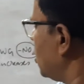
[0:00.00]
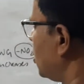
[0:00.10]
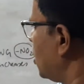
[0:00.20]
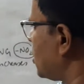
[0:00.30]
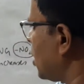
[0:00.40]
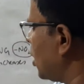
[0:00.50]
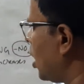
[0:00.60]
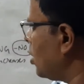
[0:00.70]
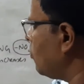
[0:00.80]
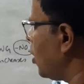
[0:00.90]
this
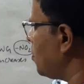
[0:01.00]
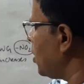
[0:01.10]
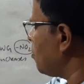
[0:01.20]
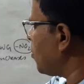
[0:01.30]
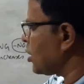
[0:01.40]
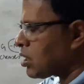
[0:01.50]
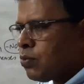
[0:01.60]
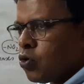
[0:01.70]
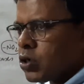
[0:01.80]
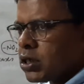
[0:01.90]
anion will be much
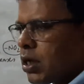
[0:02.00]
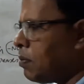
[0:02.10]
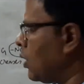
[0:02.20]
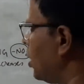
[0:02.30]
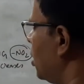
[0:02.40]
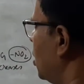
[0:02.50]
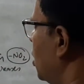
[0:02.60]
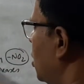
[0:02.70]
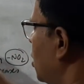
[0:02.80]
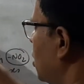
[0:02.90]
more stable
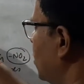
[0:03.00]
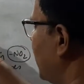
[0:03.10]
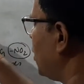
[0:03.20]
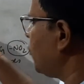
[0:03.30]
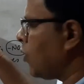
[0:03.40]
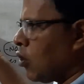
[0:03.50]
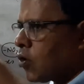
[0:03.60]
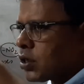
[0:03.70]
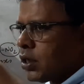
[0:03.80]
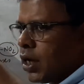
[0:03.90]
than
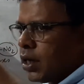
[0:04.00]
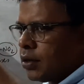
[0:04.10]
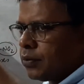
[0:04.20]
phenoxide.